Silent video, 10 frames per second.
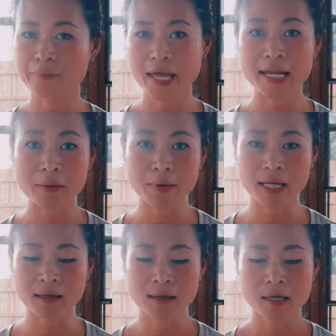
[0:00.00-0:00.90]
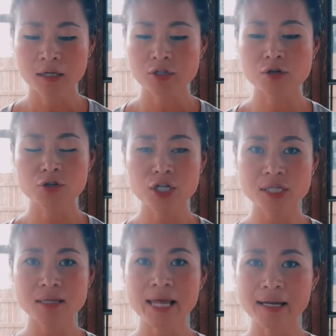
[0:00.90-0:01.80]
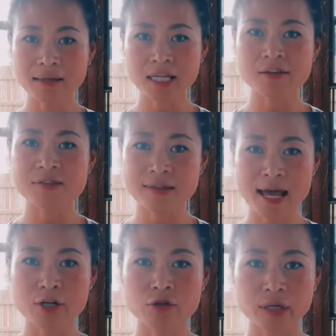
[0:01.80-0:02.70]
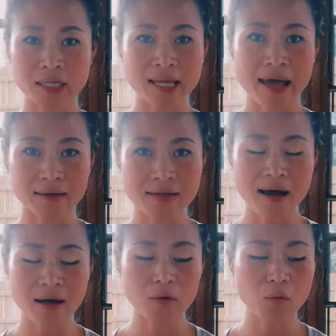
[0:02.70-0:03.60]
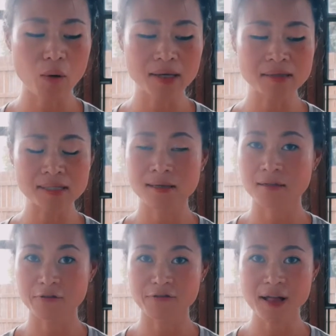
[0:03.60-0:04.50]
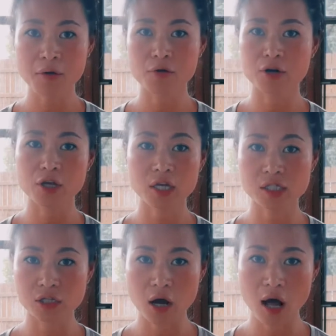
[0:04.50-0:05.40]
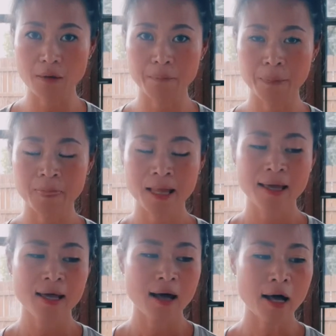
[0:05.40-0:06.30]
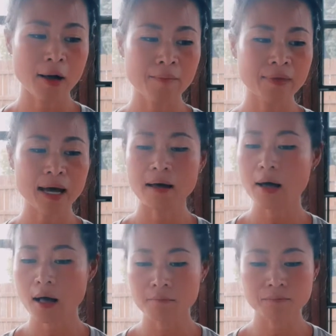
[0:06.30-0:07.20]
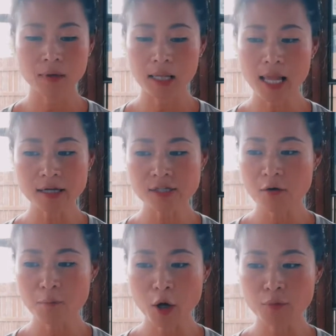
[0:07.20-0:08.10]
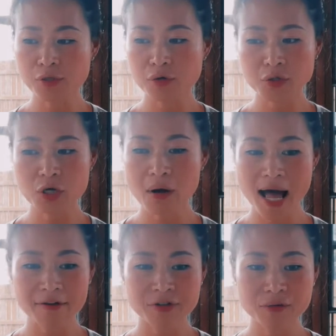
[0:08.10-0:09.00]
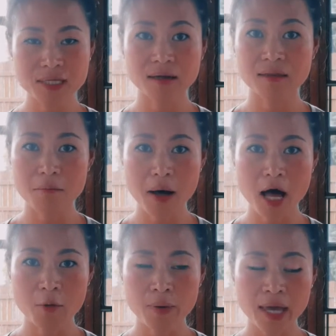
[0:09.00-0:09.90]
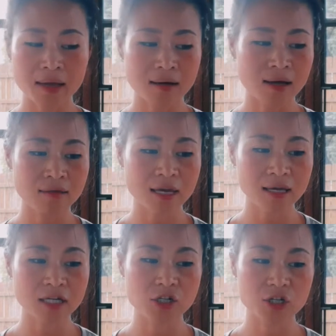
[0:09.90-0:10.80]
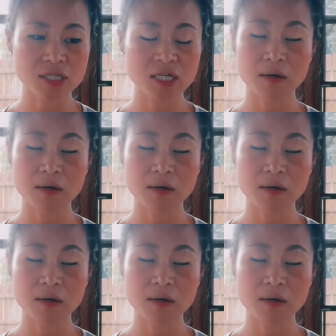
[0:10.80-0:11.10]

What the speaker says: anybody. So just let the leaves naturally die down once the flower is gone. A lot of bulbs, you don't have to dig them up, and they can just